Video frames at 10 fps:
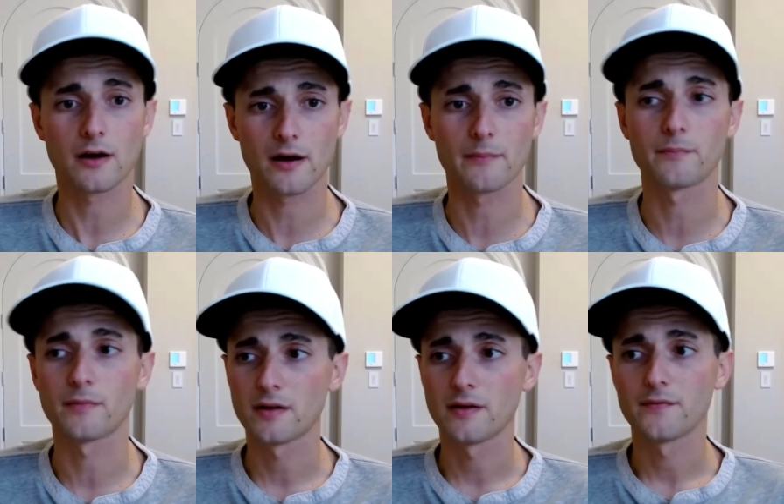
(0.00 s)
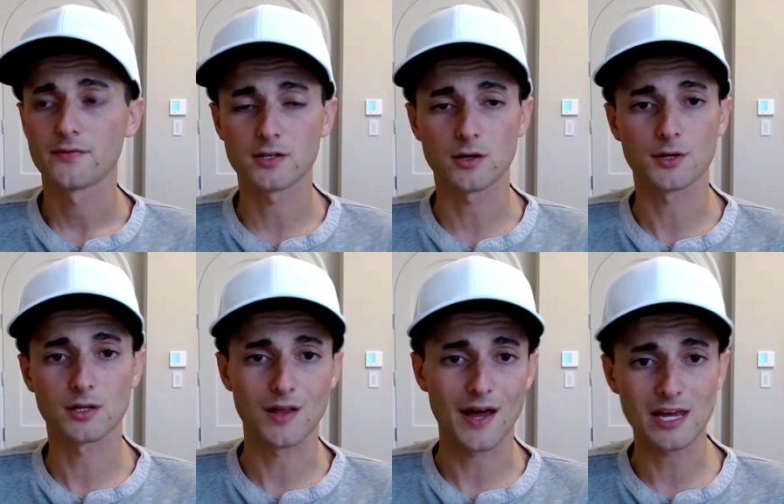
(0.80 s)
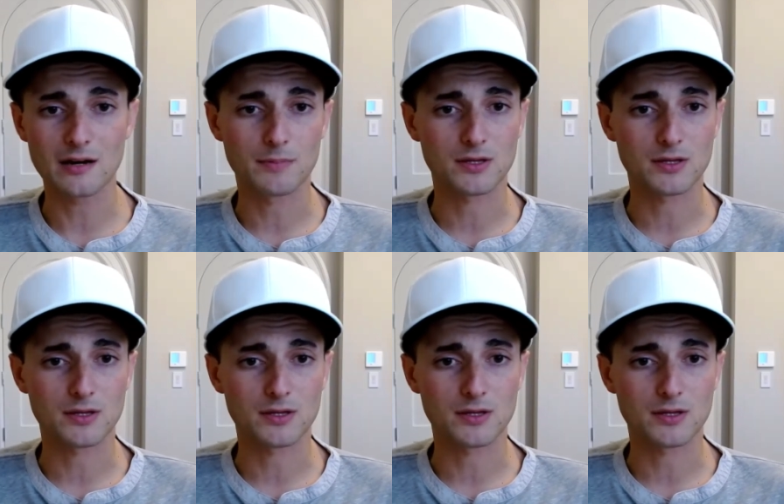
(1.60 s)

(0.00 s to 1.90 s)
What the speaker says: They're light,